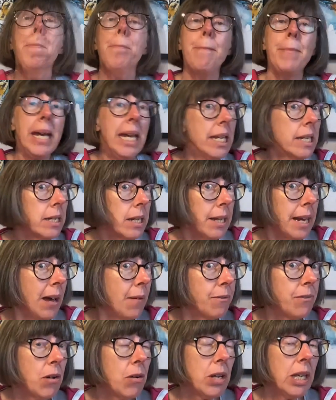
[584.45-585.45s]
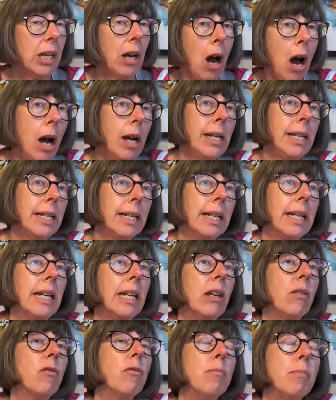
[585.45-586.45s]
Meeden have very kindly
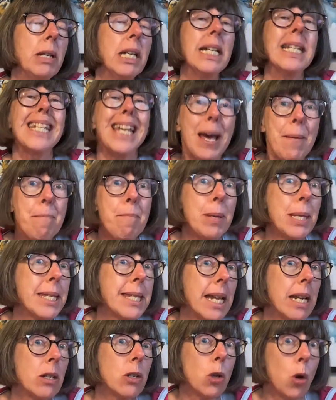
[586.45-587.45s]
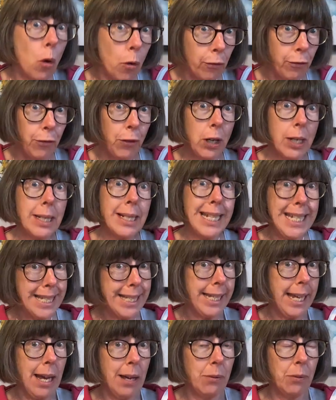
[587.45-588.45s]
given me a 10% off
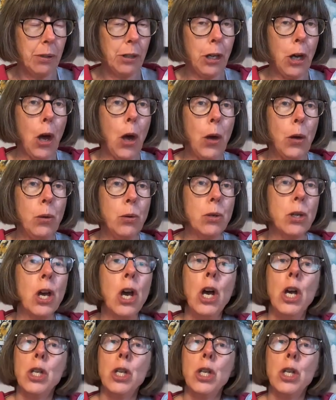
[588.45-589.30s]
discount code.